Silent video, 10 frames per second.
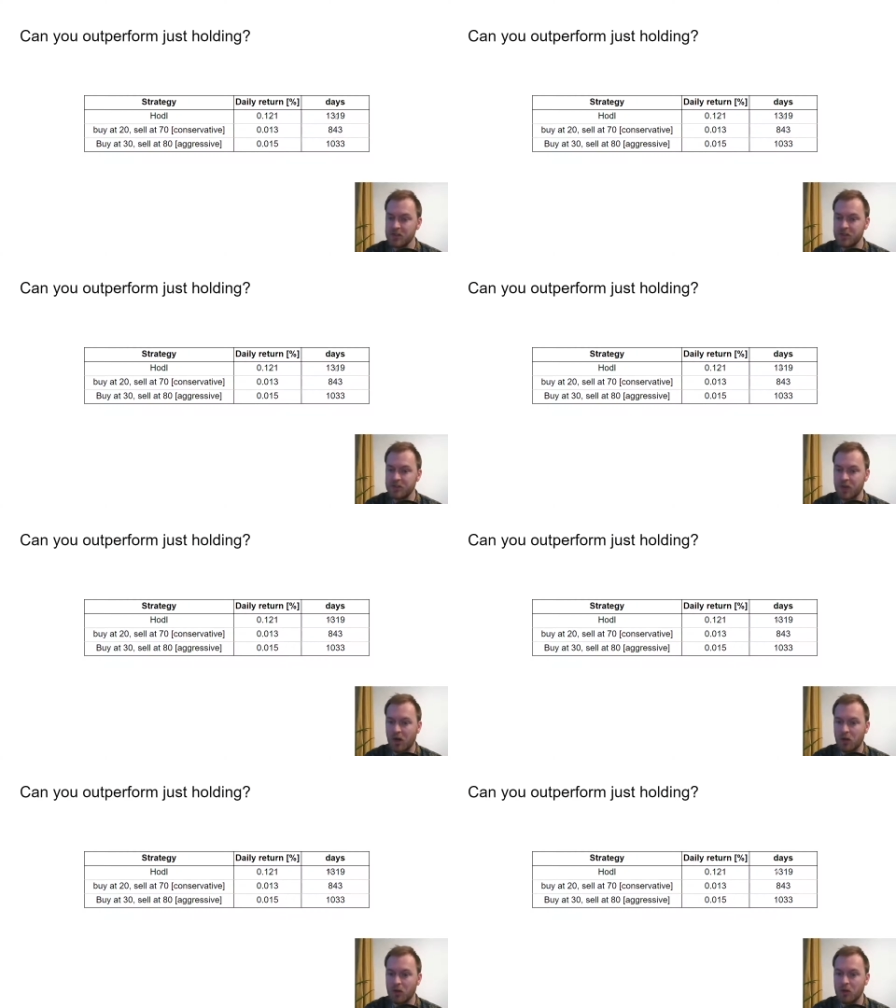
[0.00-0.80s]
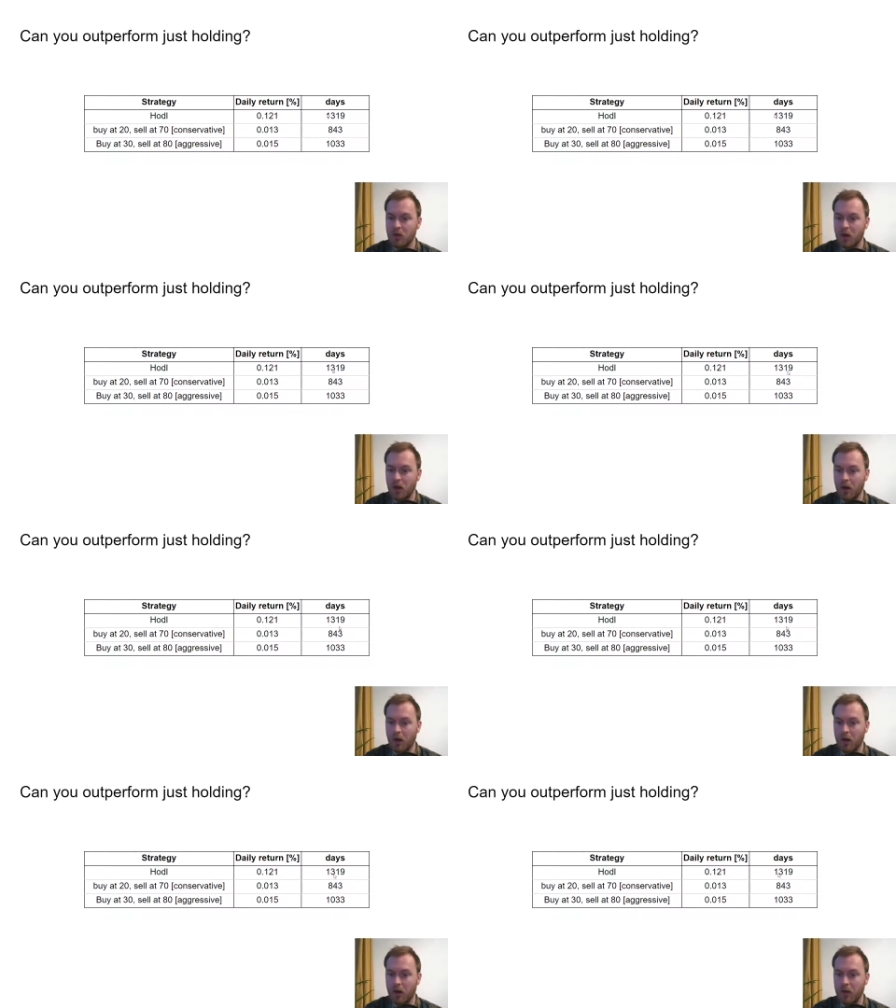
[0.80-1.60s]
so
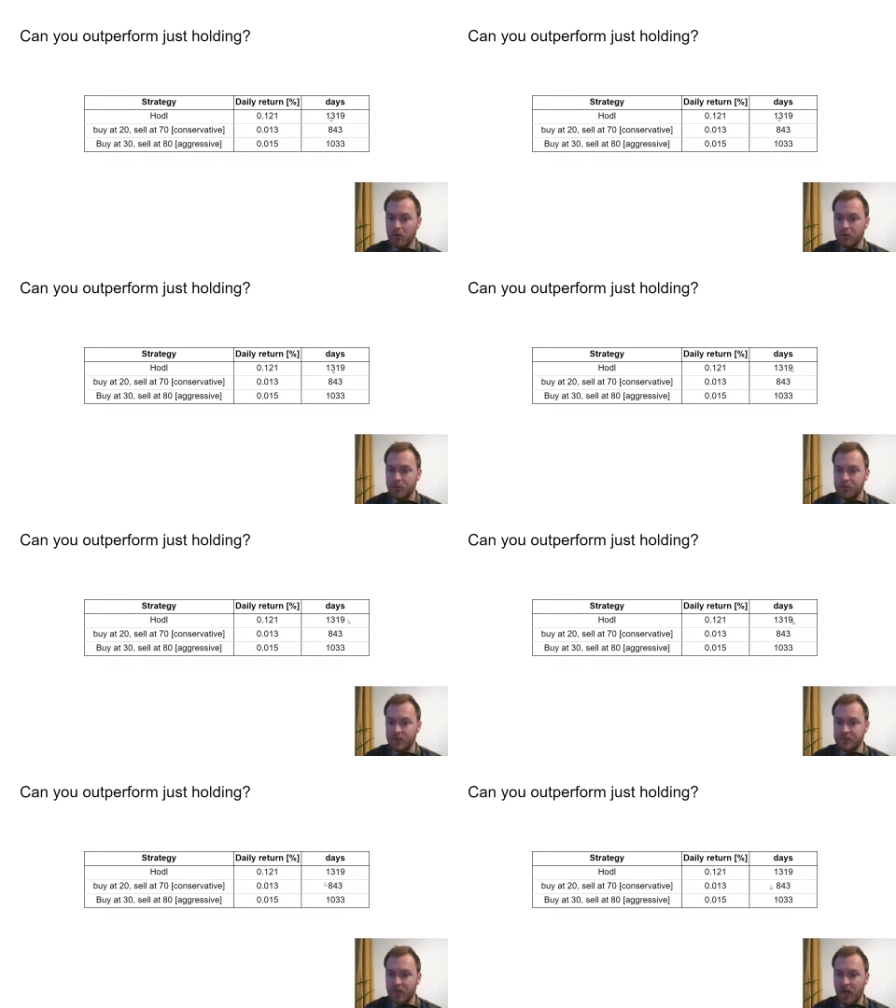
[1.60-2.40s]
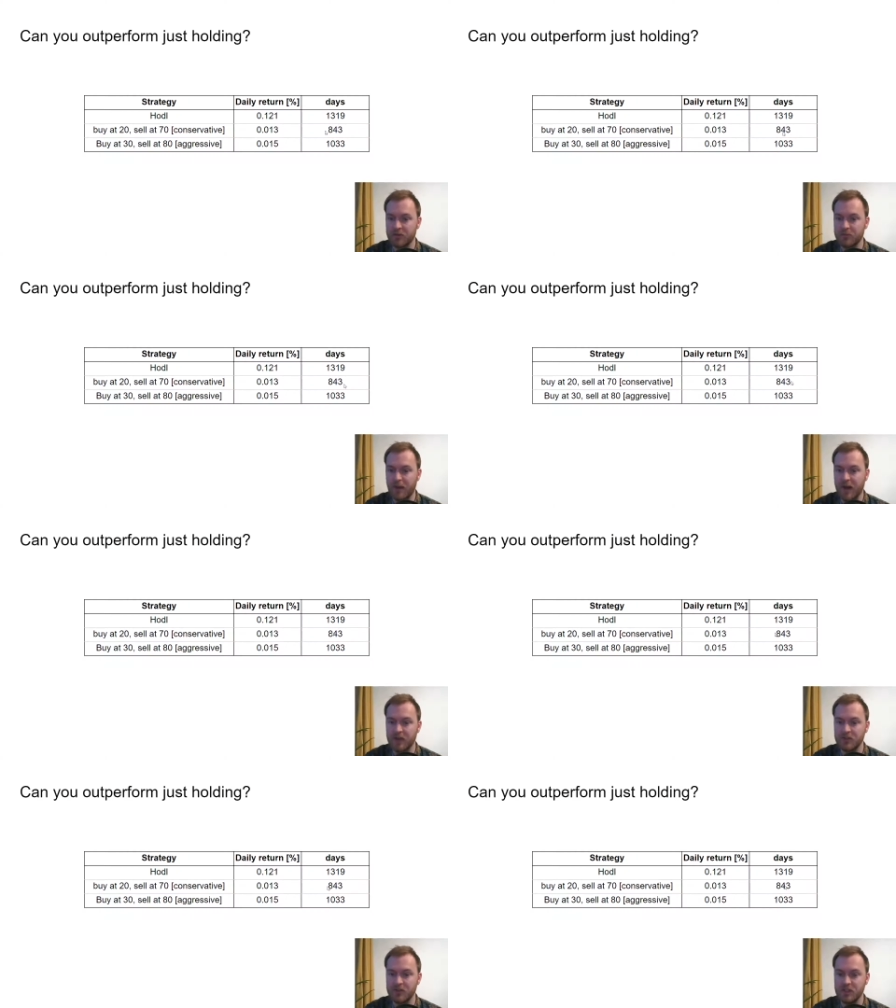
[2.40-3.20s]
1300
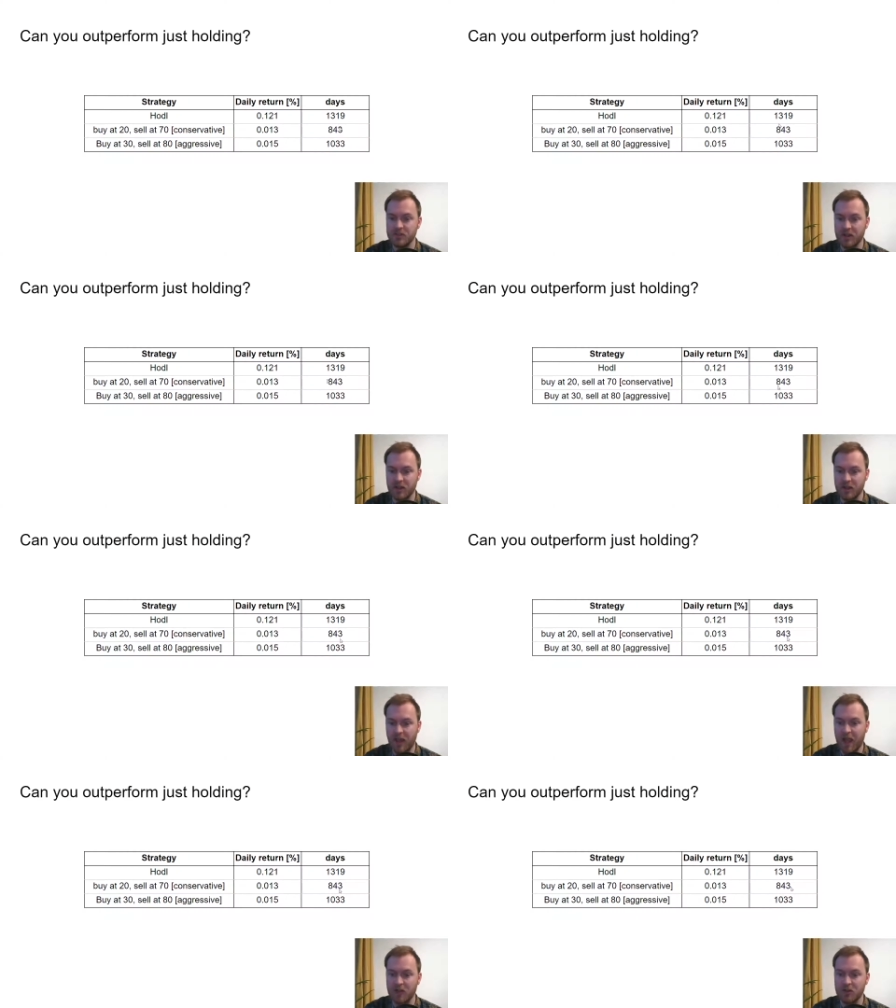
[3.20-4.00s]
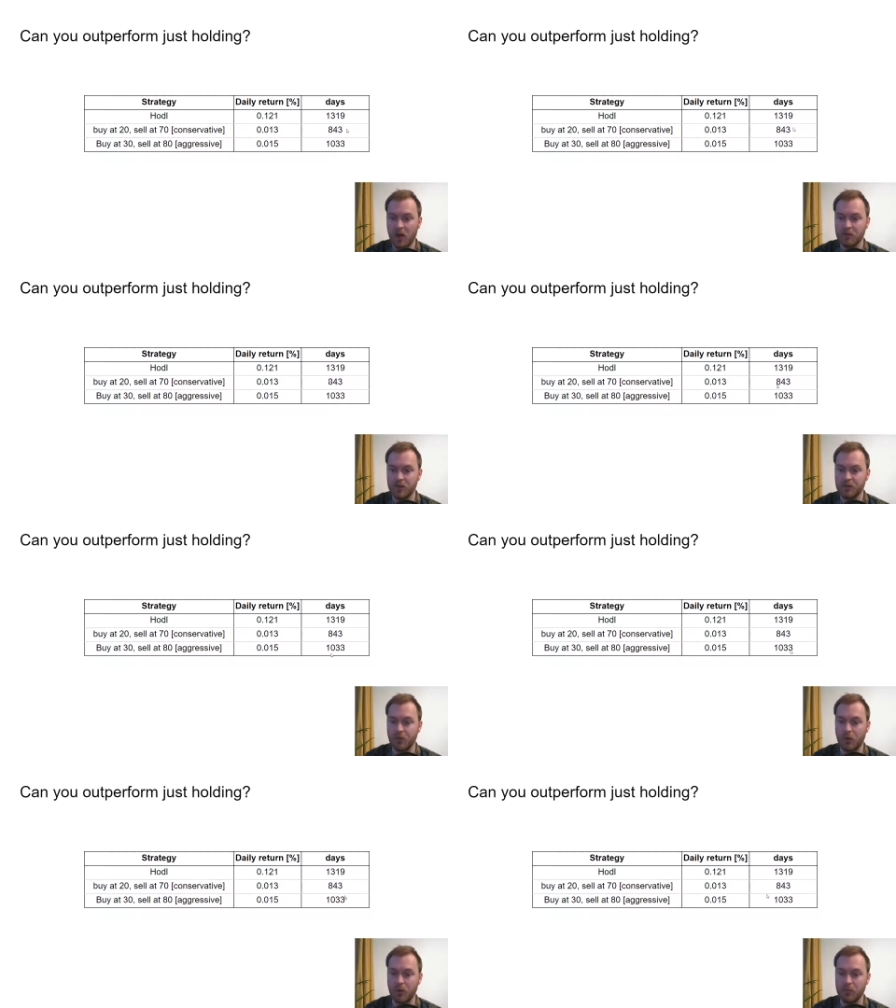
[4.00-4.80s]
minus these 800
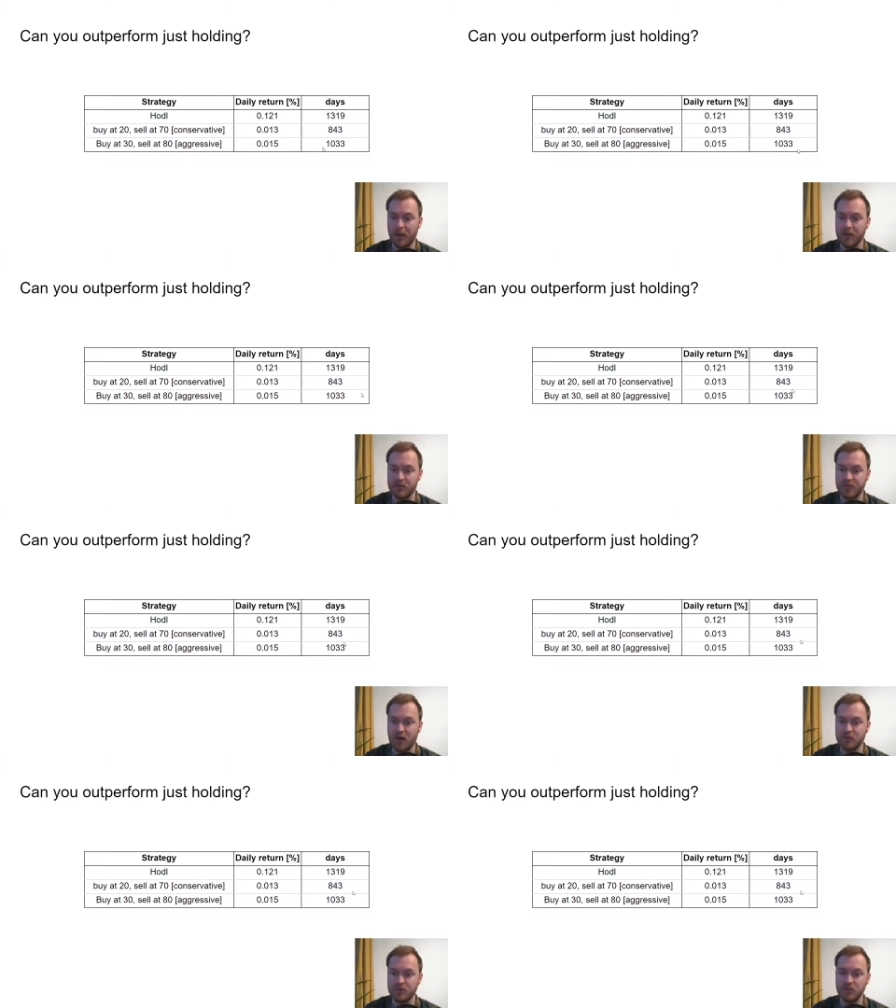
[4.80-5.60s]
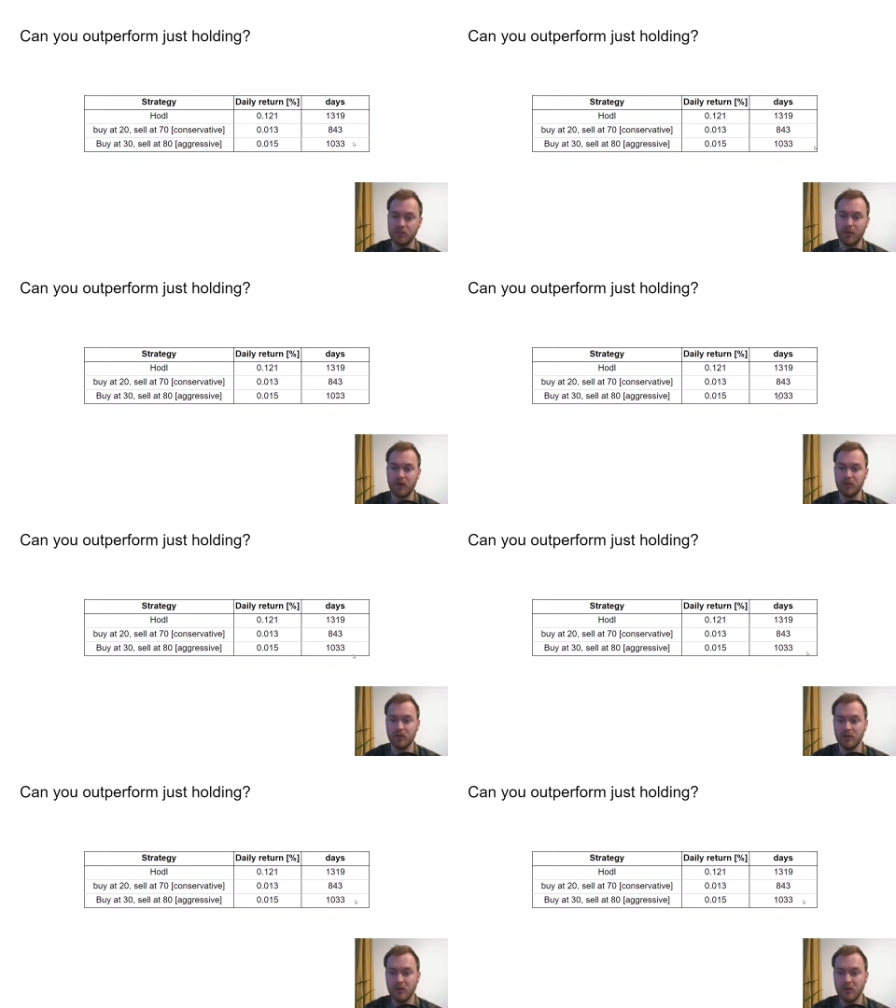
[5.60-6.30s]
or minus 1000, so about